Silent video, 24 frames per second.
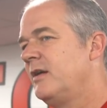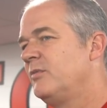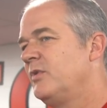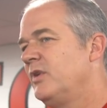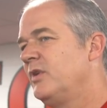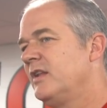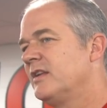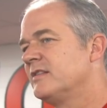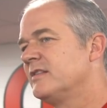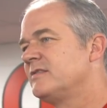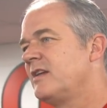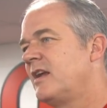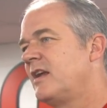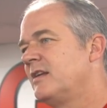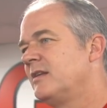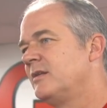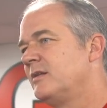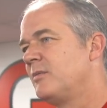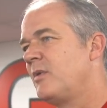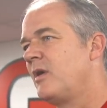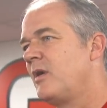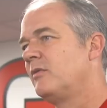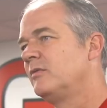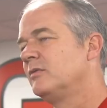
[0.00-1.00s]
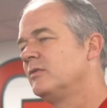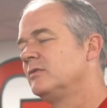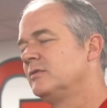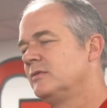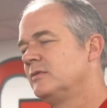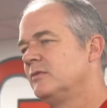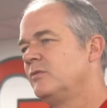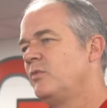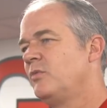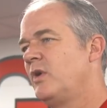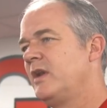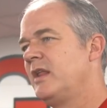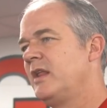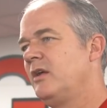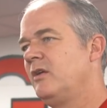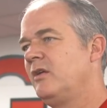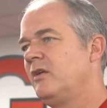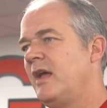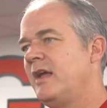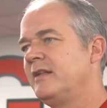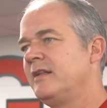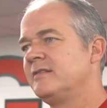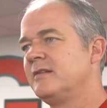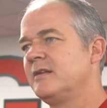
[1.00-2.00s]
I'm really excited about what
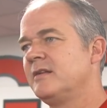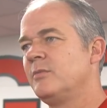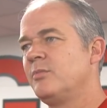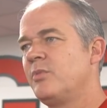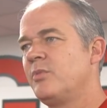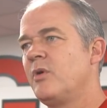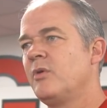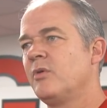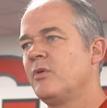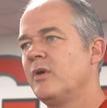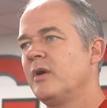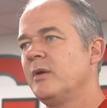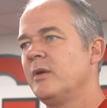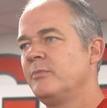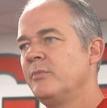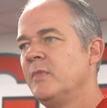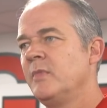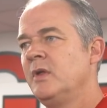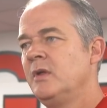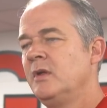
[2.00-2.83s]
he'll add to the program.